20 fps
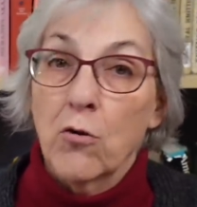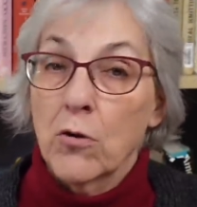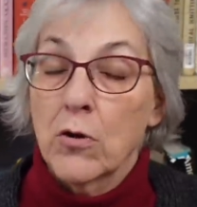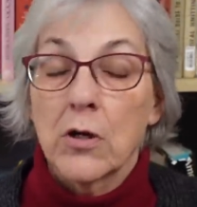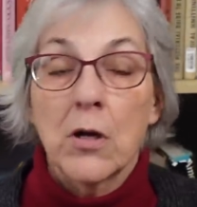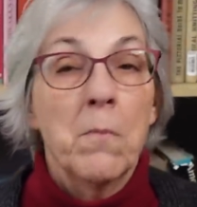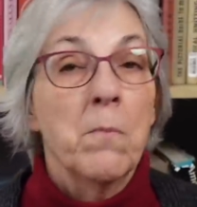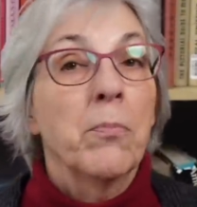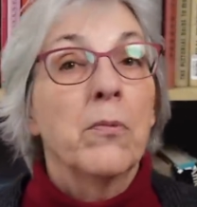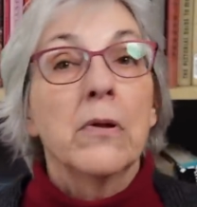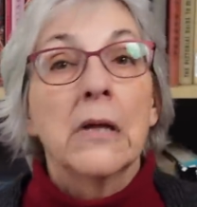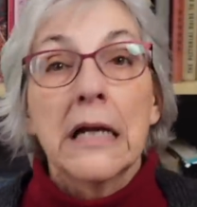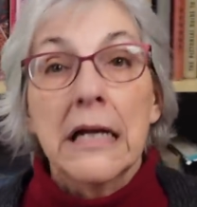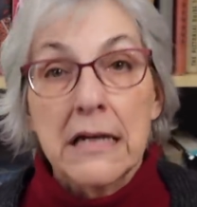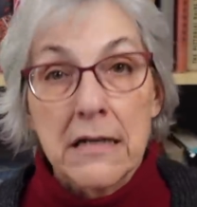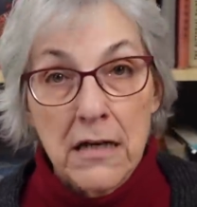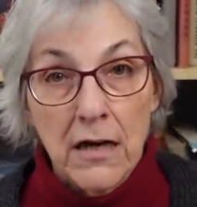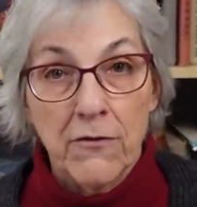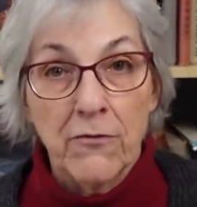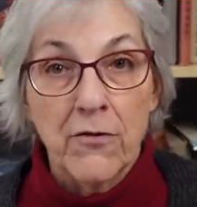complete
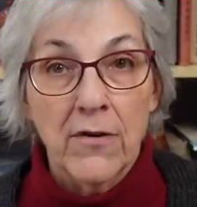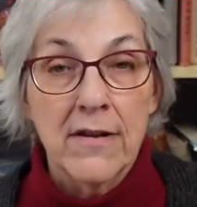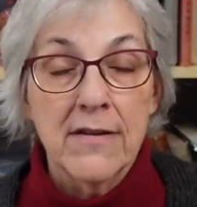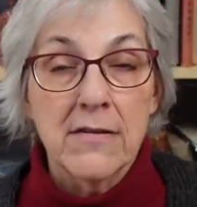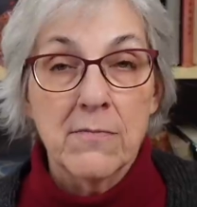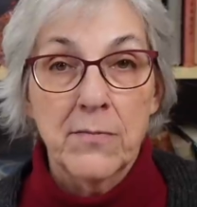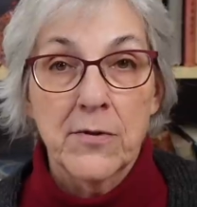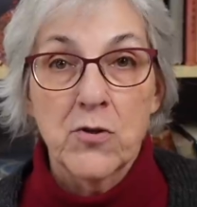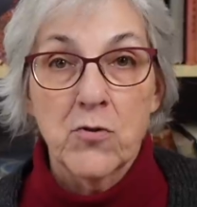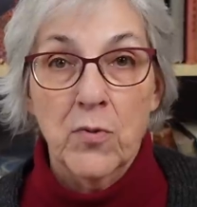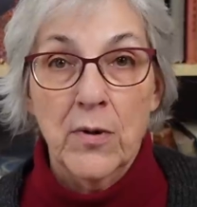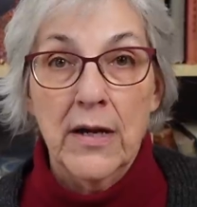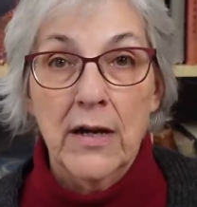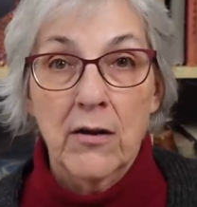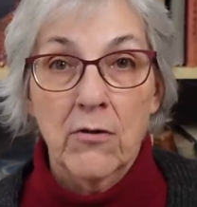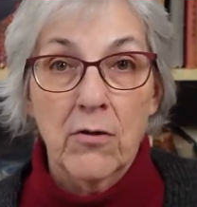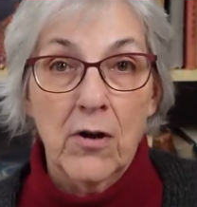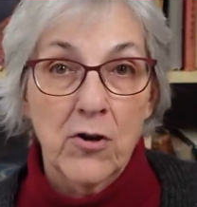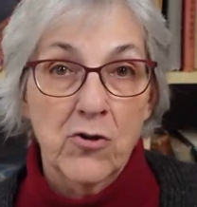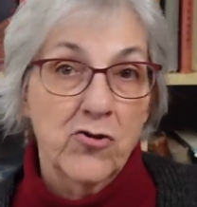difference between
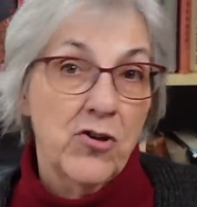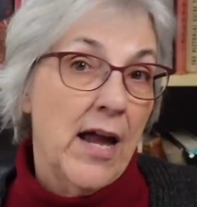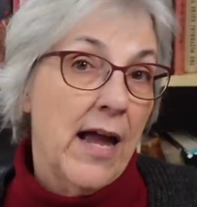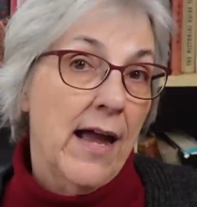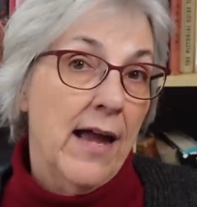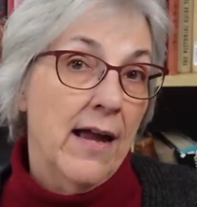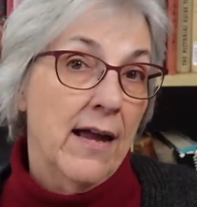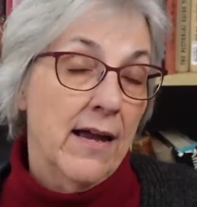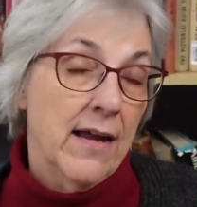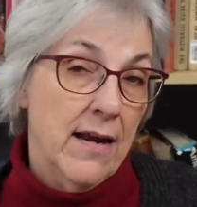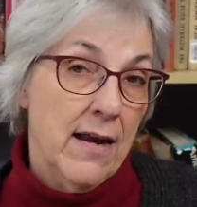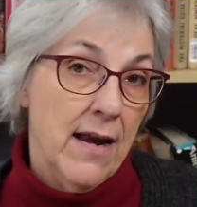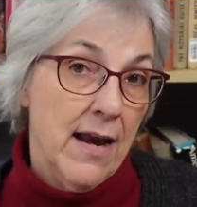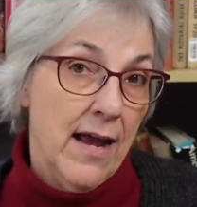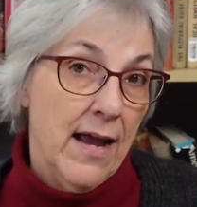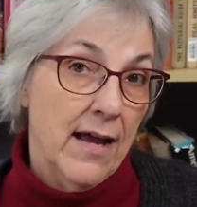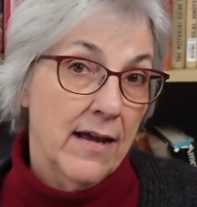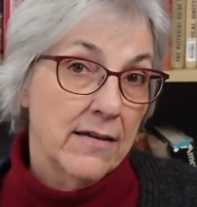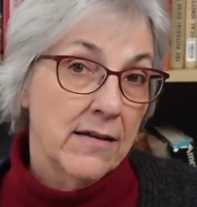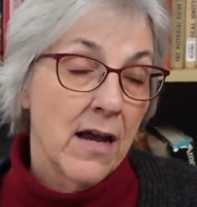crochet and
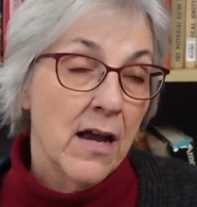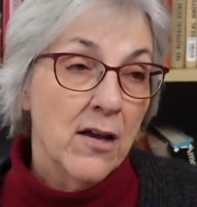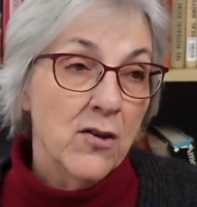knit.